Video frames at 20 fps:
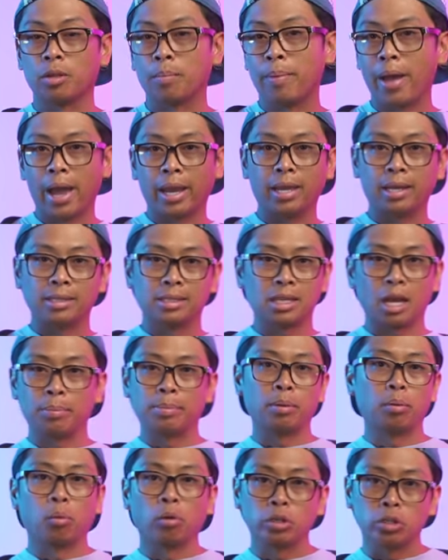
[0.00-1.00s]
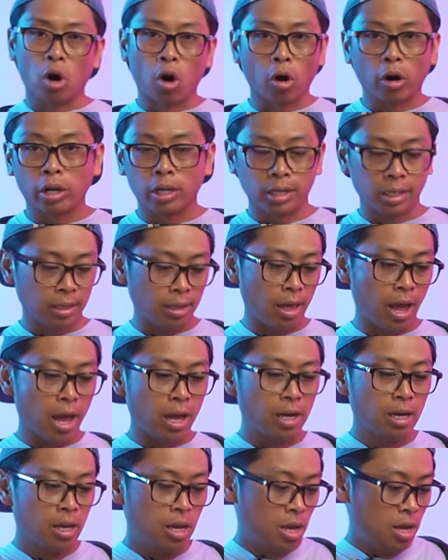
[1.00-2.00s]
on the backhand side. People were targeting
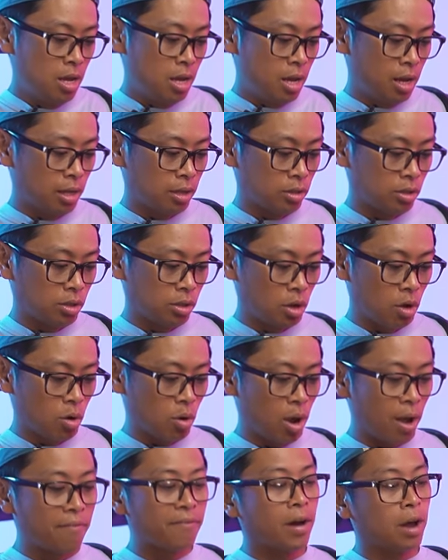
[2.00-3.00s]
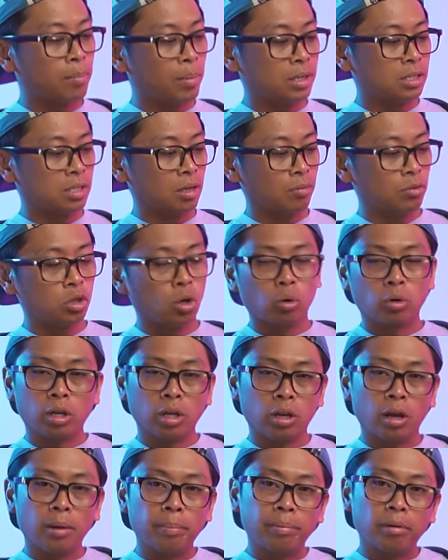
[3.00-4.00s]
that. And so I found myself
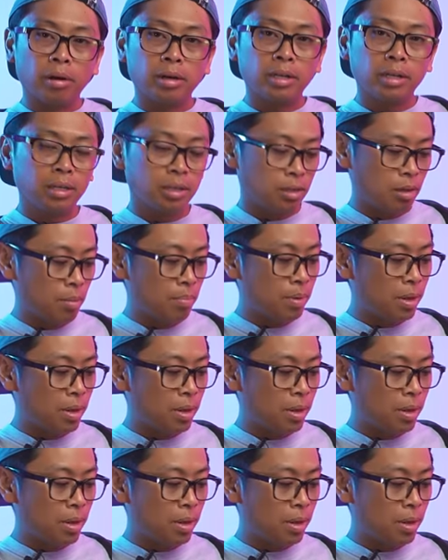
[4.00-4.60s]
choking up on it a